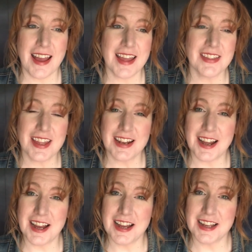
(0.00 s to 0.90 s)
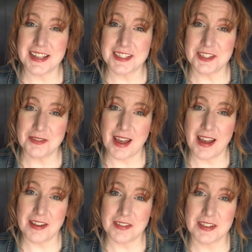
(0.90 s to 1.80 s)
and then I do
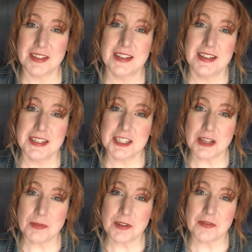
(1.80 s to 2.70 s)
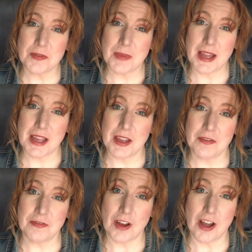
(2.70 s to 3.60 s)
have some of my
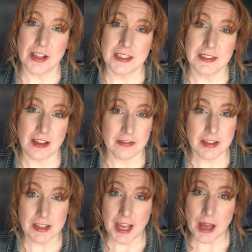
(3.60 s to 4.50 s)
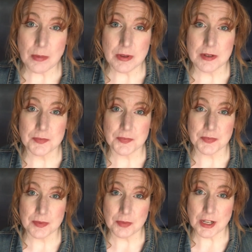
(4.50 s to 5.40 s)
fall in love collab
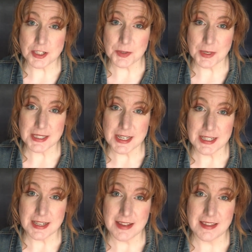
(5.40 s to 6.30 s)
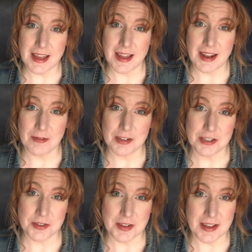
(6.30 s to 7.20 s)
project worked on that I want to
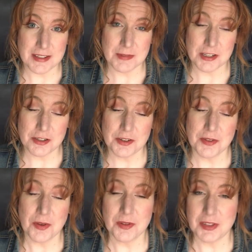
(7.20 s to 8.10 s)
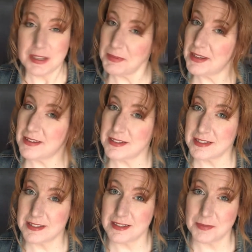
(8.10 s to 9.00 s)
show you guys. I'm not going to show you the whole thing because
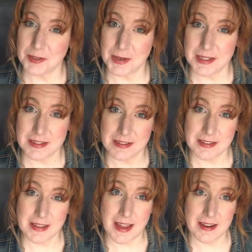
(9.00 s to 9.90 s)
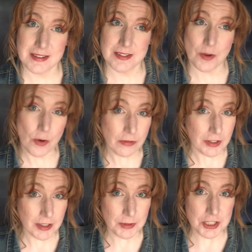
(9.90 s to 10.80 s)
I'm going to wait until that is
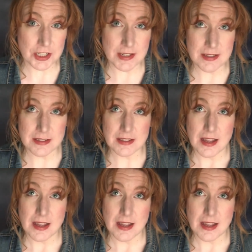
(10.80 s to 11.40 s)
over, which is